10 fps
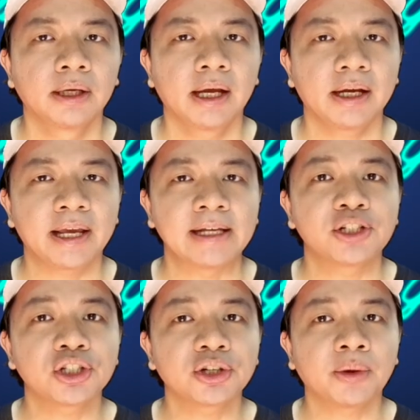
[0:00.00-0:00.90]
Again,
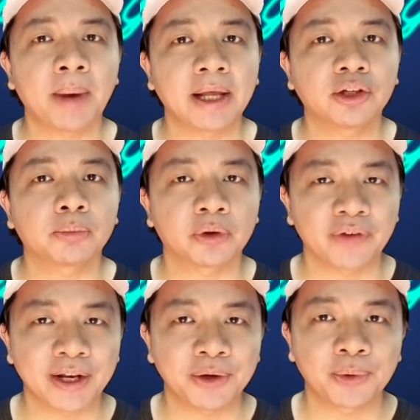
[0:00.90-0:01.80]
just a reminder,
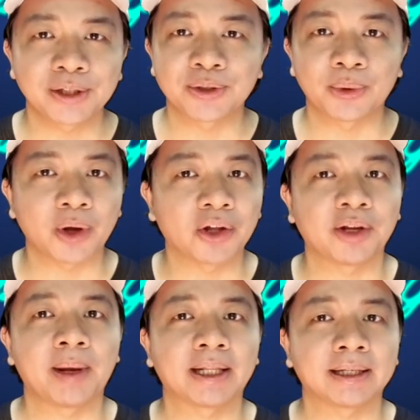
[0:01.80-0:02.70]
prophetic words don't
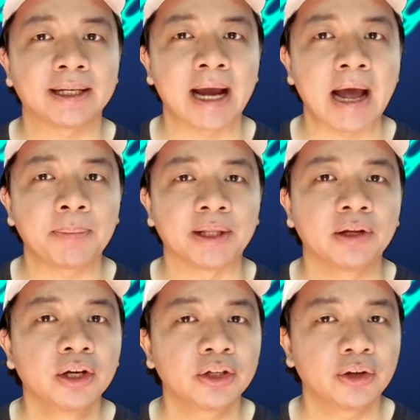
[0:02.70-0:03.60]
automatically
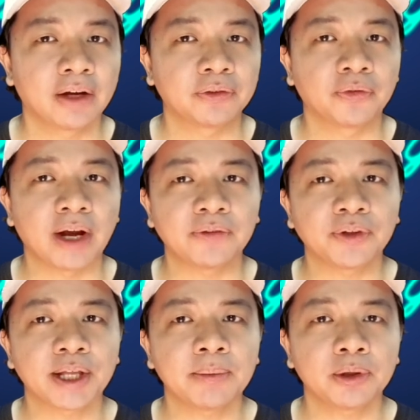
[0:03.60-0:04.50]
happen. You have to fight
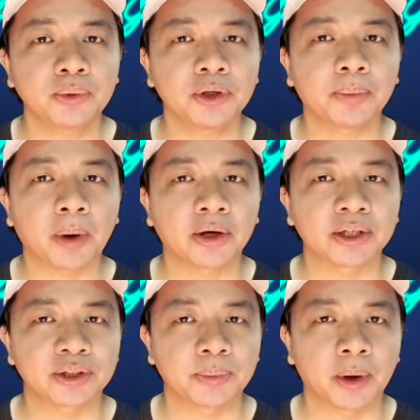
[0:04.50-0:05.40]
for them and do your
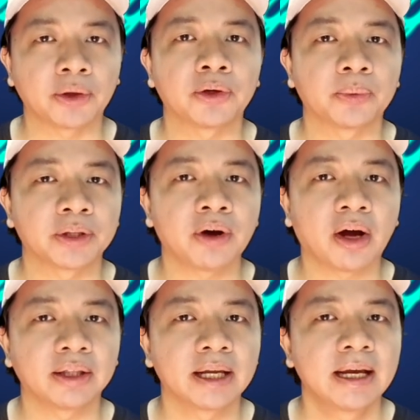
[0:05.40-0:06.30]
part as you partner with
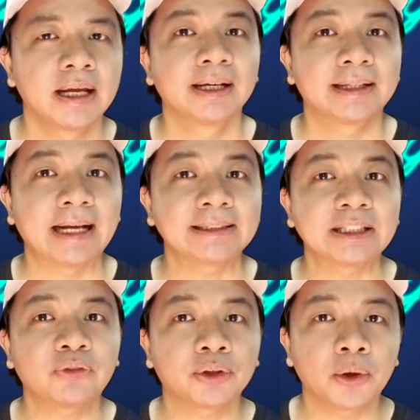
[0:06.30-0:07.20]
God. That's
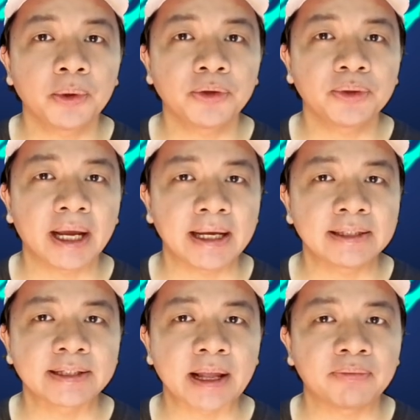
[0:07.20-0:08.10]
it for going through the
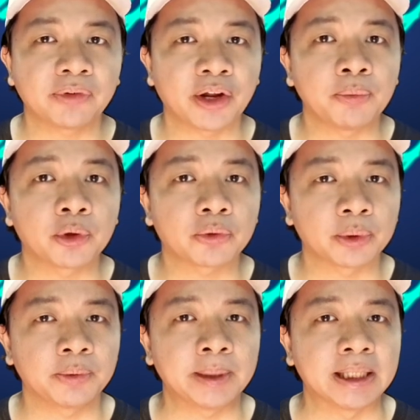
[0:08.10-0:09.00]
eight-step framework
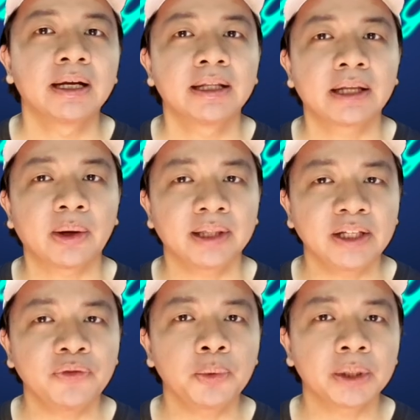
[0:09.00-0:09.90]
with me. Now, I
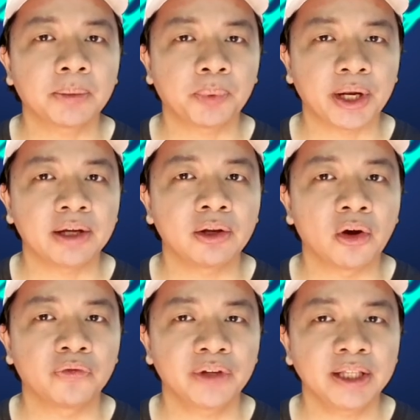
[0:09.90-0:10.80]
leave you with a
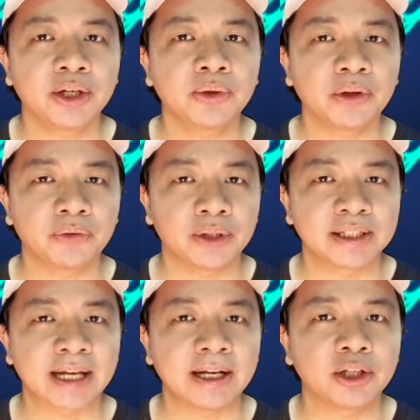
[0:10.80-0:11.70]
pray-along video if you
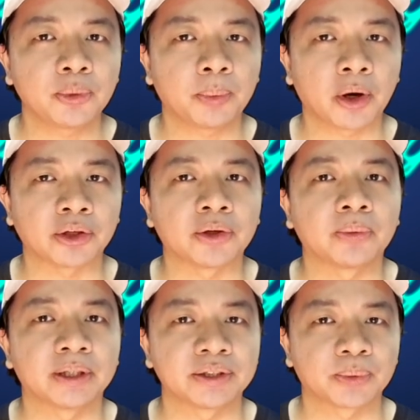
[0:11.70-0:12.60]
decided to partner
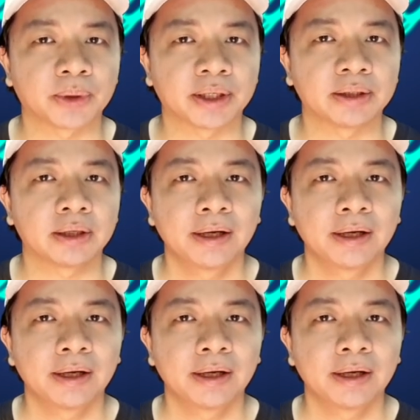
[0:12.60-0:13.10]
with this word.